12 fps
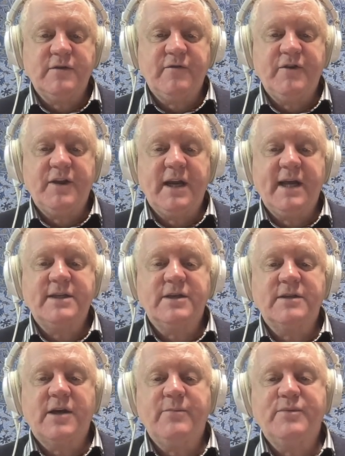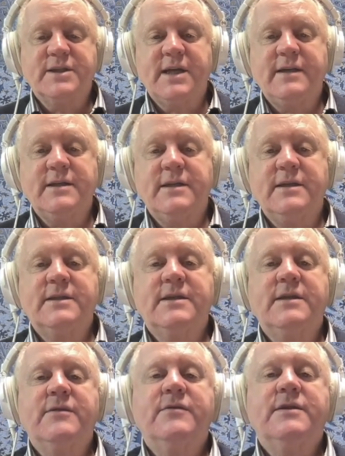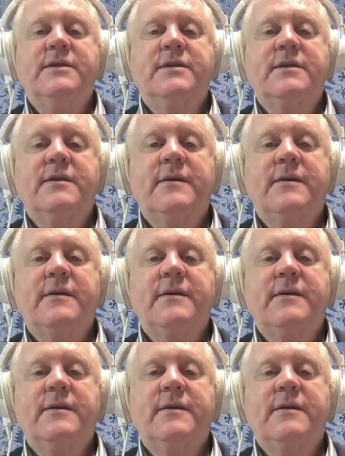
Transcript: for the lectures I present in this series.